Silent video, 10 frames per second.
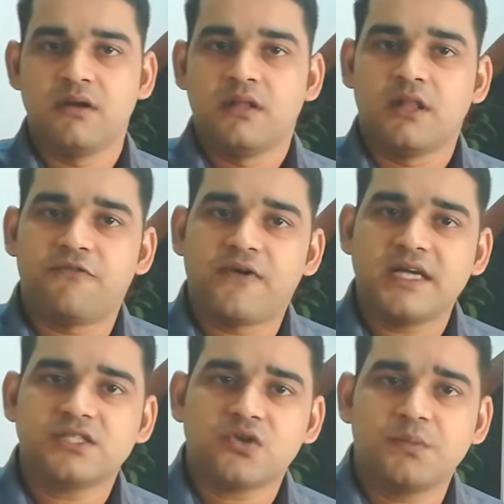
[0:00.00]
The
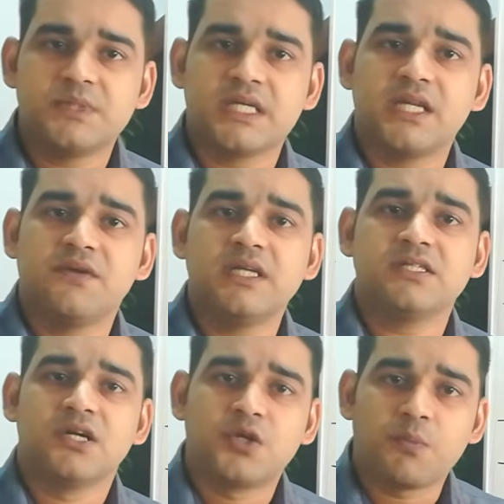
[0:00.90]
first objective
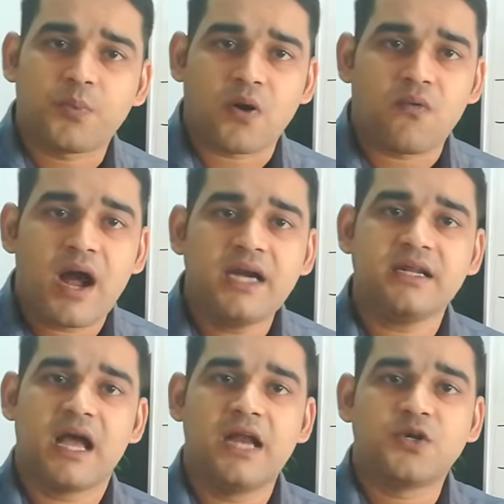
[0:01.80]
is to
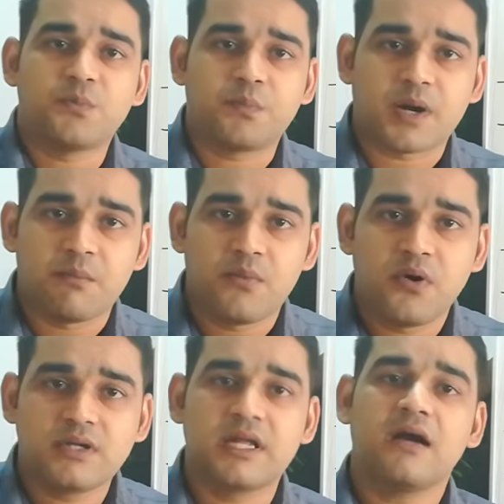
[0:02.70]
provide and to
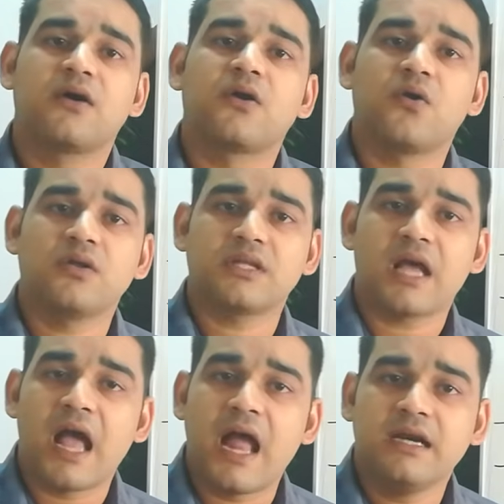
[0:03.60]
promote the
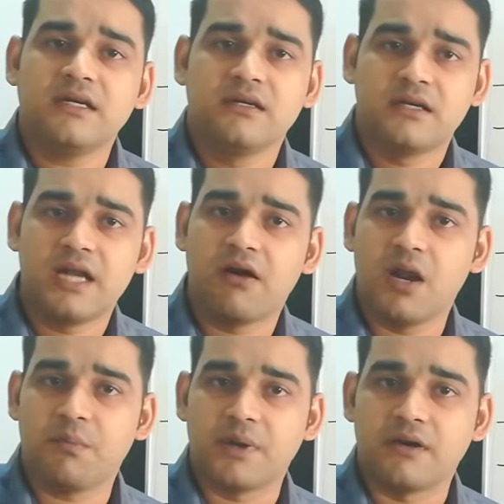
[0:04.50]
growth and
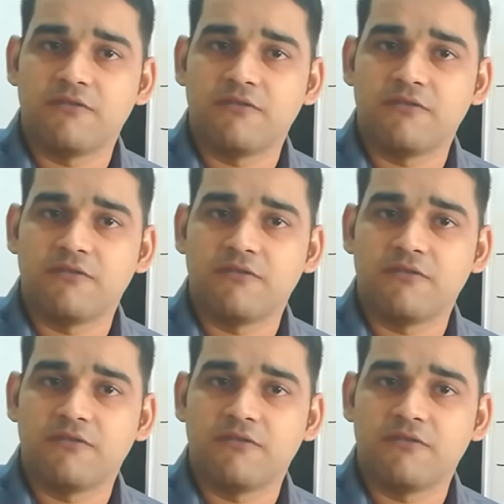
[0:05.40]
development.